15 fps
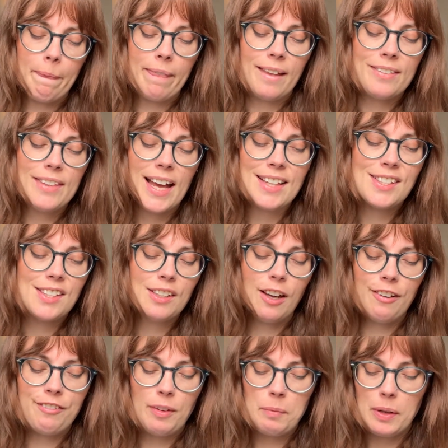That's
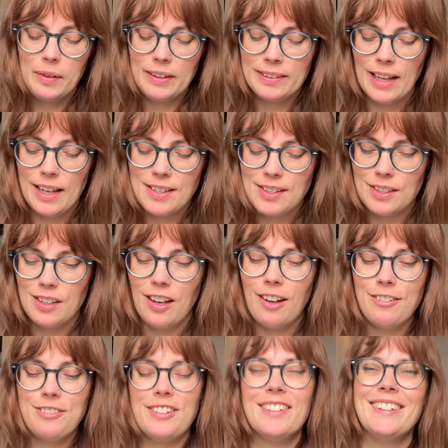enough. I'm hearing that's
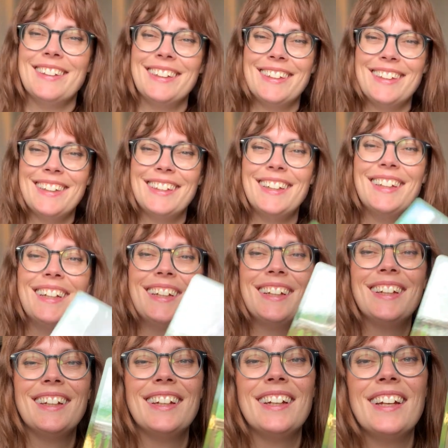enough.
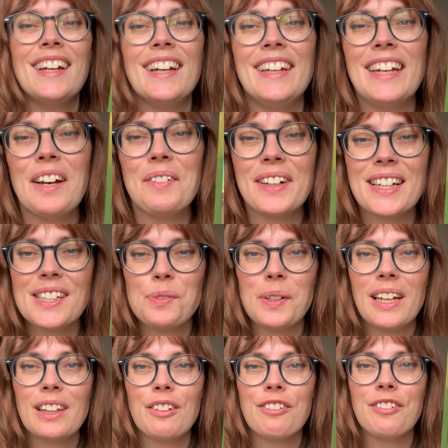Yeah, because we
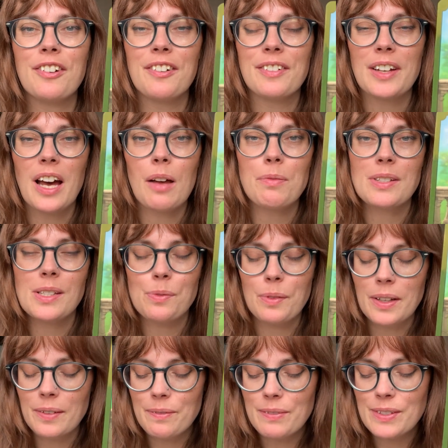get the Four of Cups as
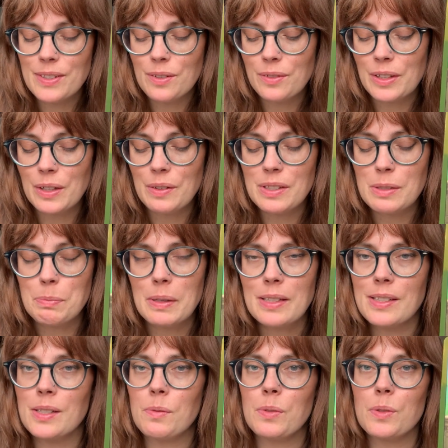well. So there has been
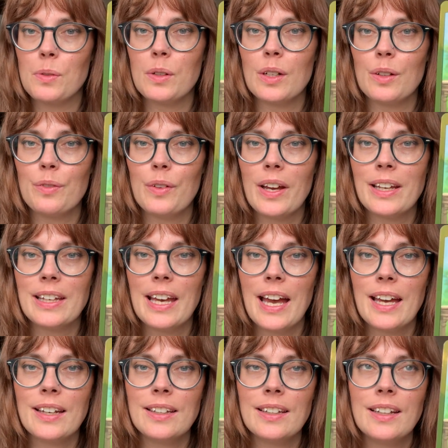some sort of,
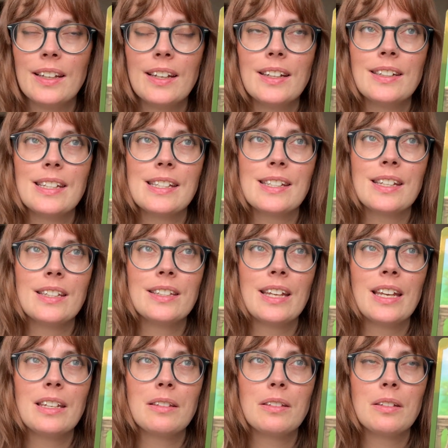again,
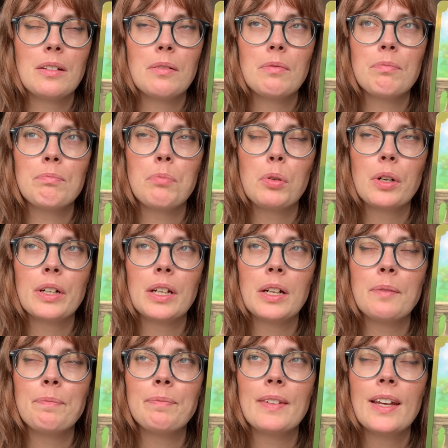discontent,
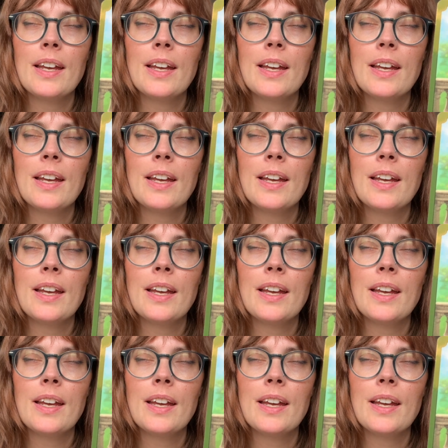boredom.